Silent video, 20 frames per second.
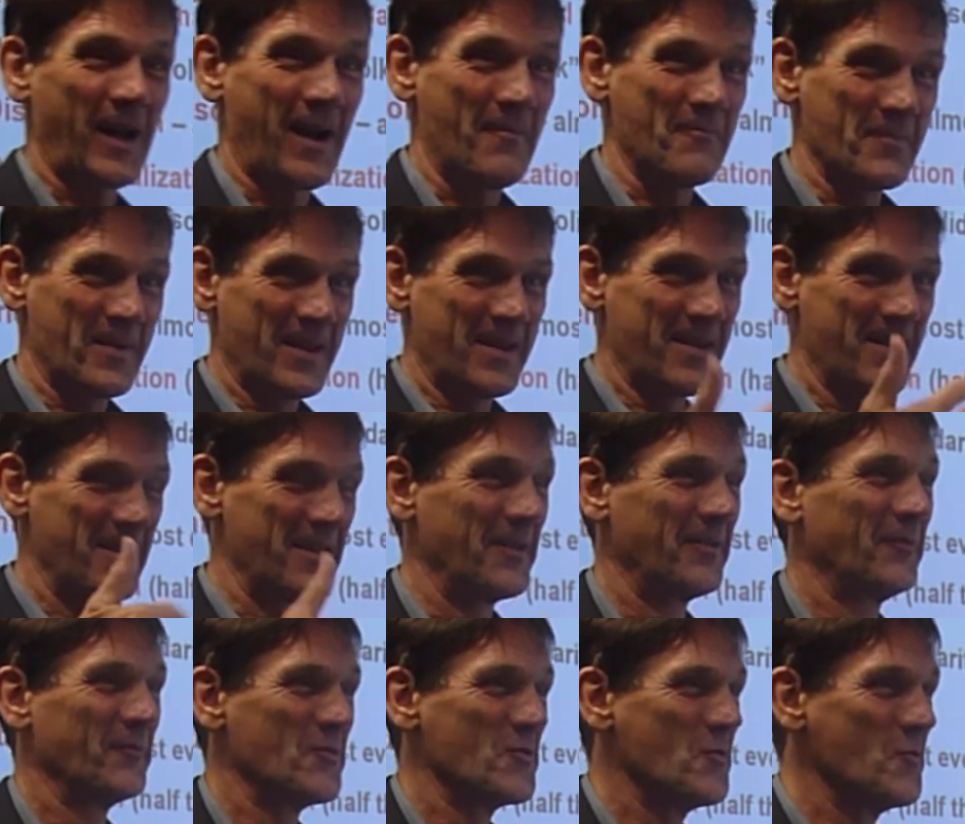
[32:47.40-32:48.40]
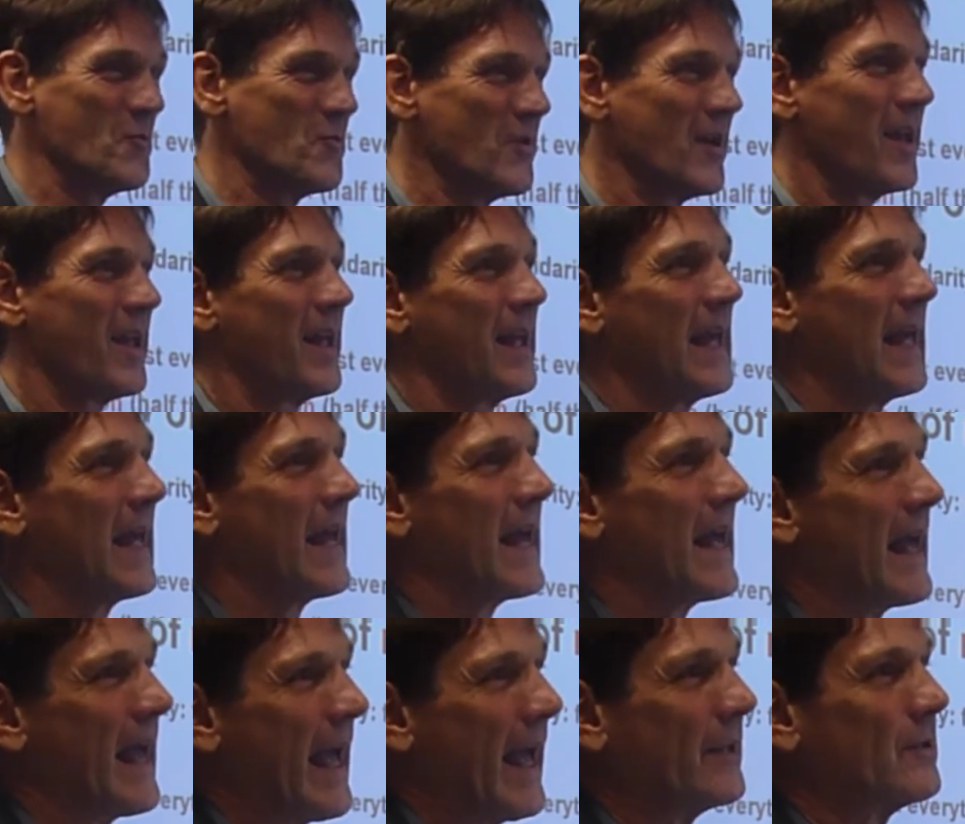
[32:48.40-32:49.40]
come here knew,
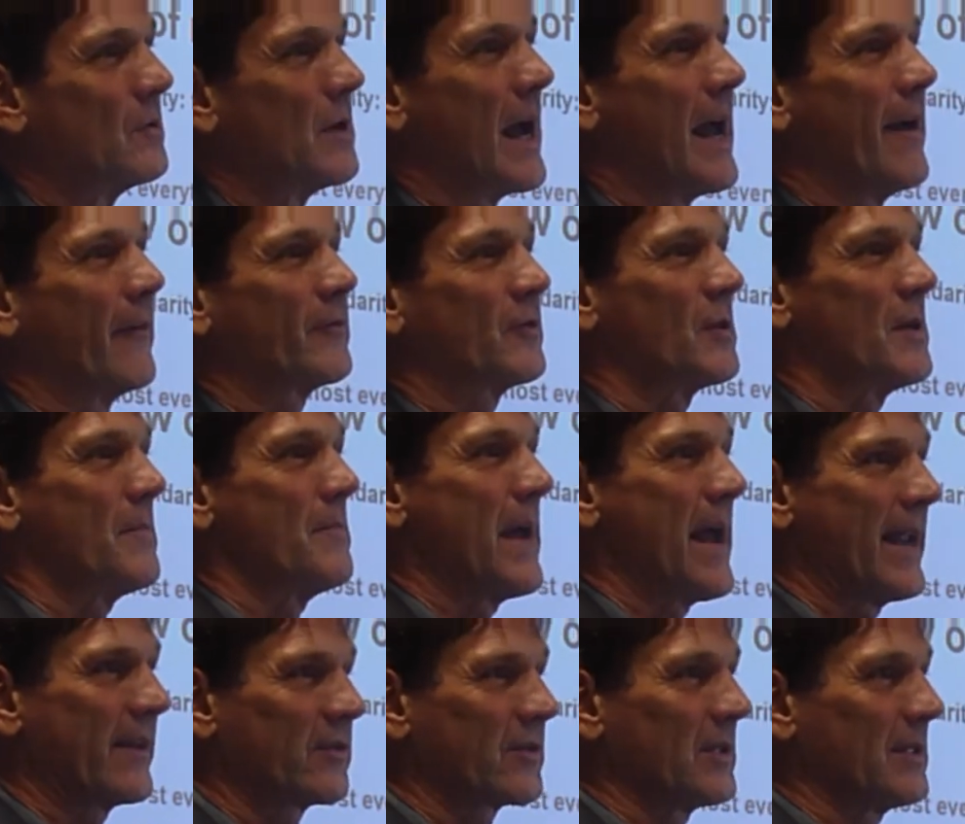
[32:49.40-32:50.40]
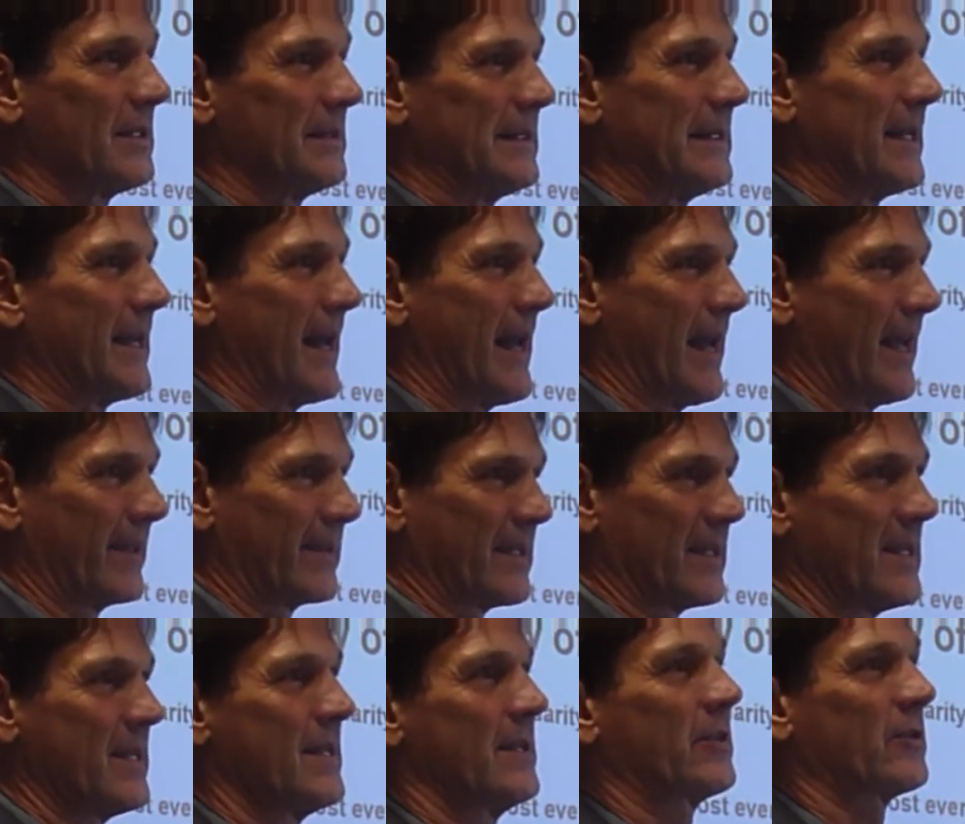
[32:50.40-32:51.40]
you have to imagine as
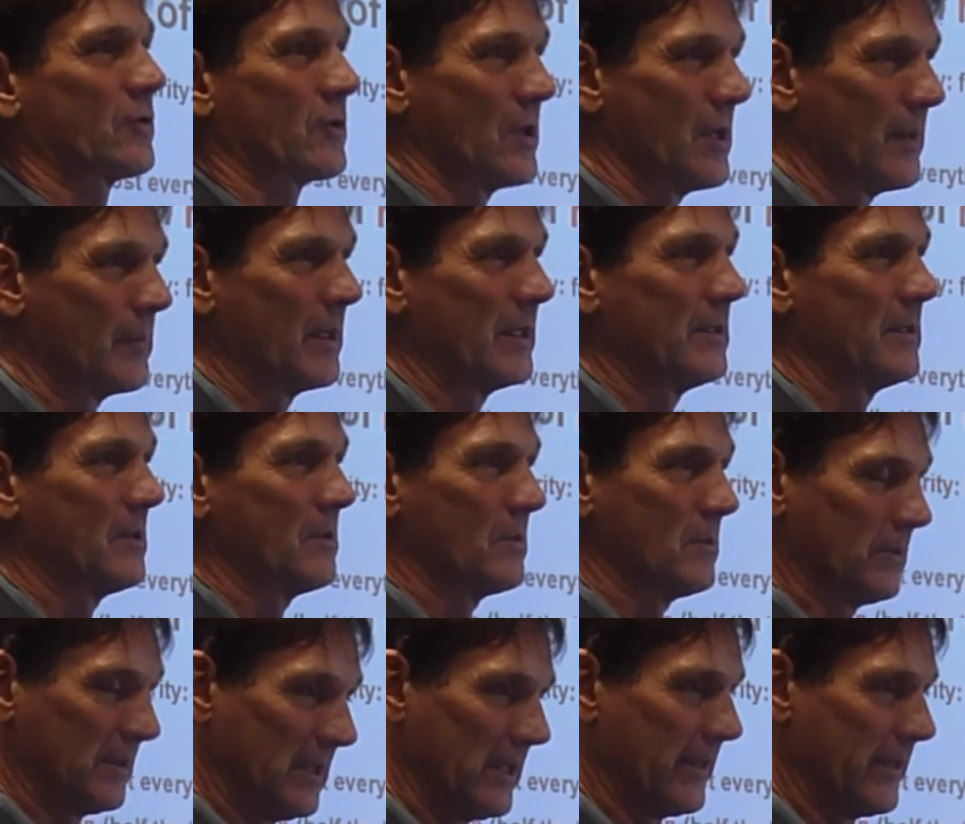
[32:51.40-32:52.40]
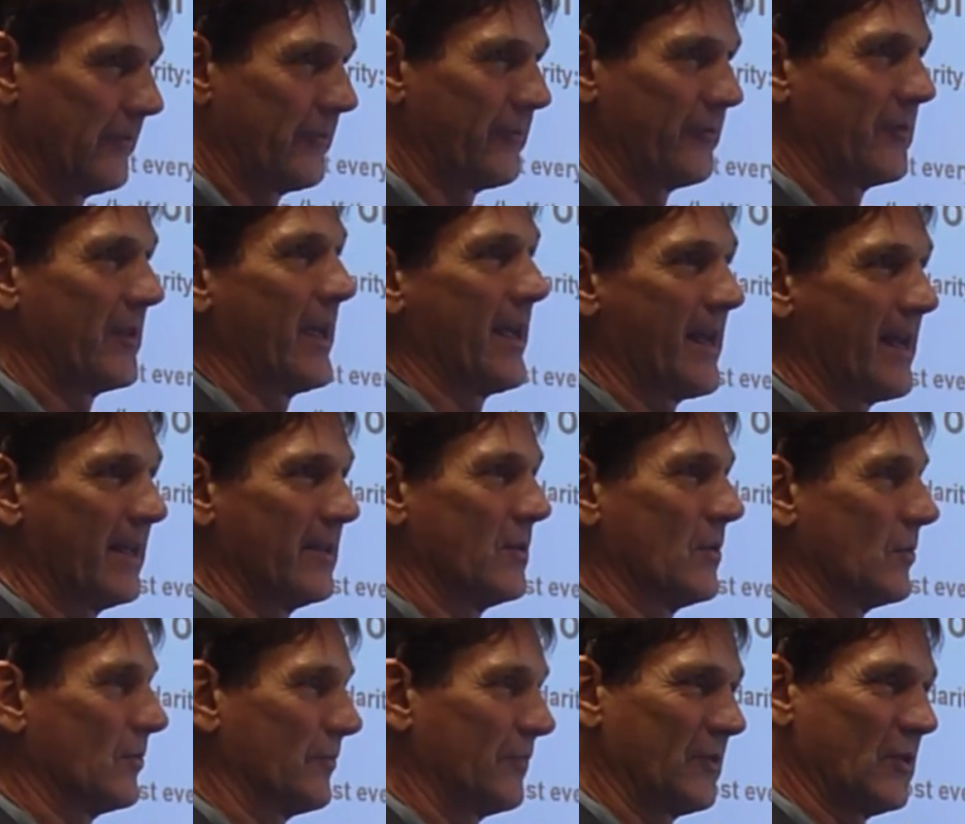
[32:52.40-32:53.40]
an East German, you live there,
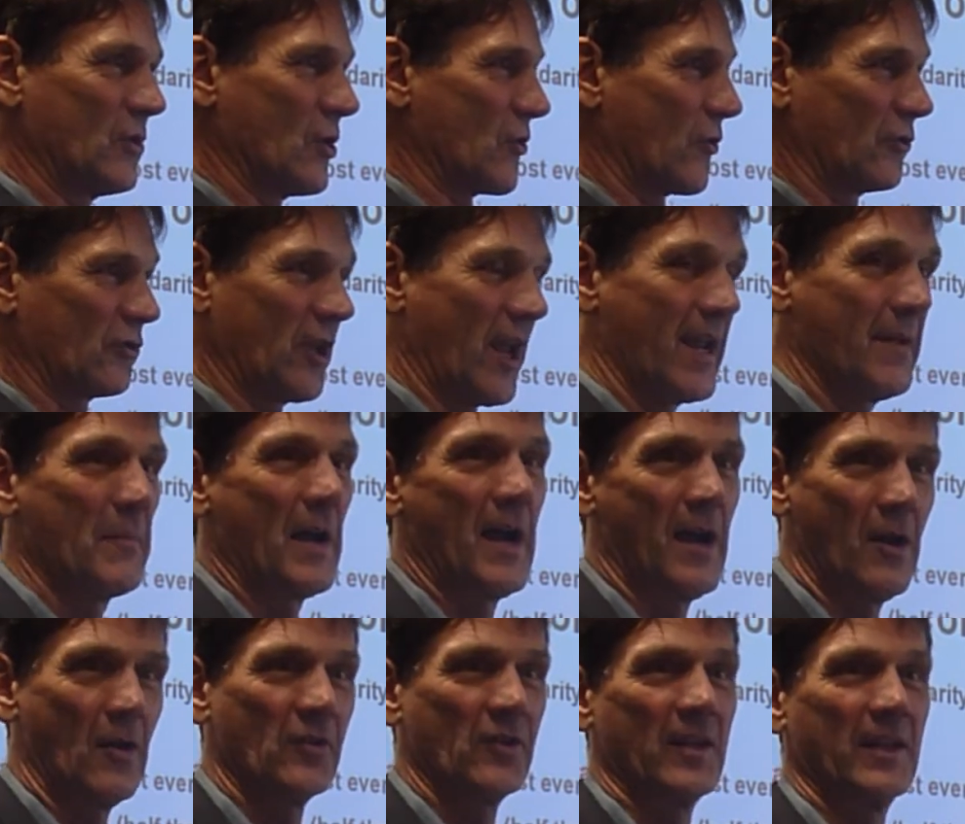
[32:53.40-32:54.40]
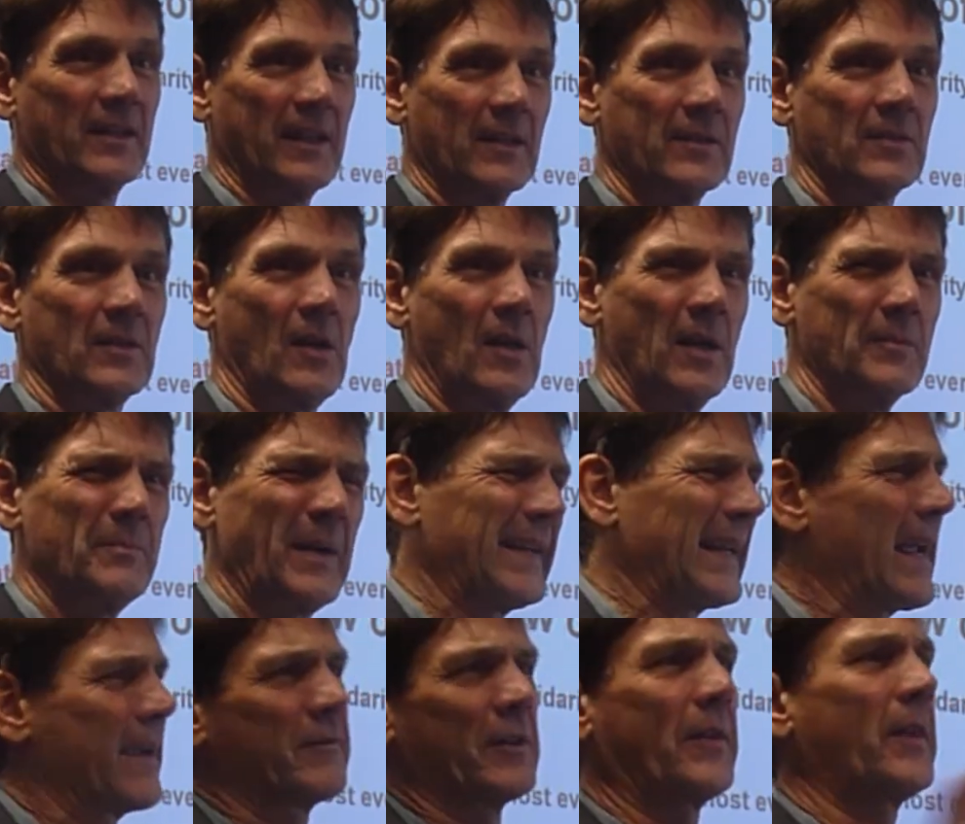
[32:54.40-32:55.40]
you the same housing and so on, but
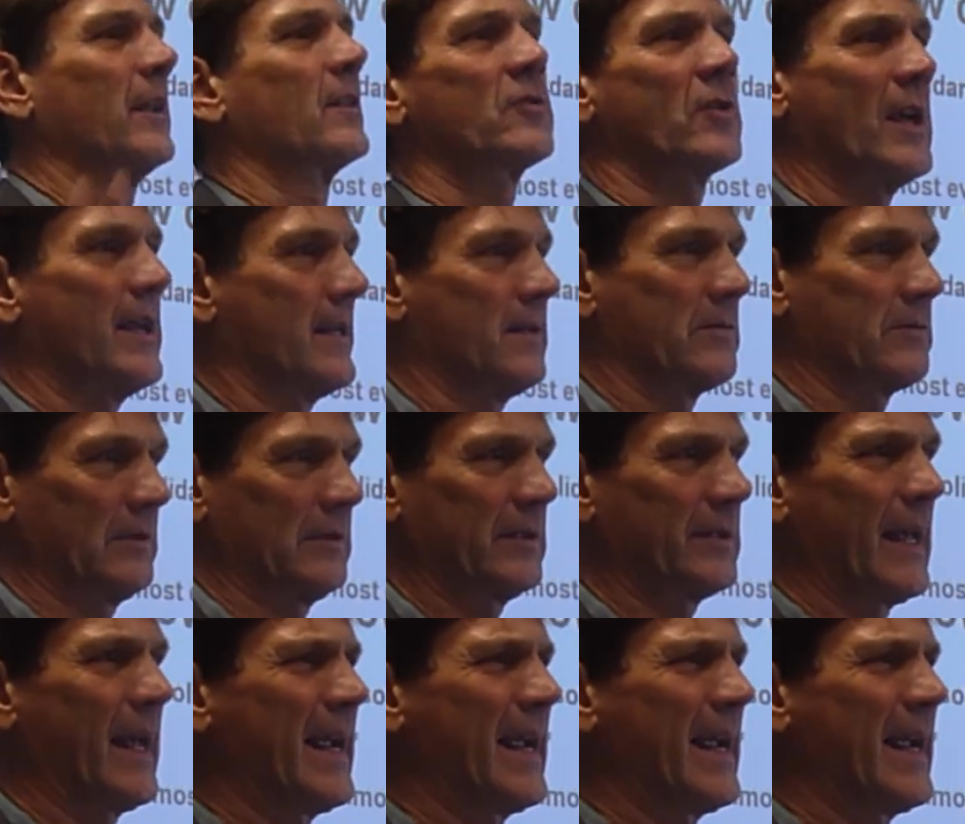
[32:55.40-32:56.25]
everything changes.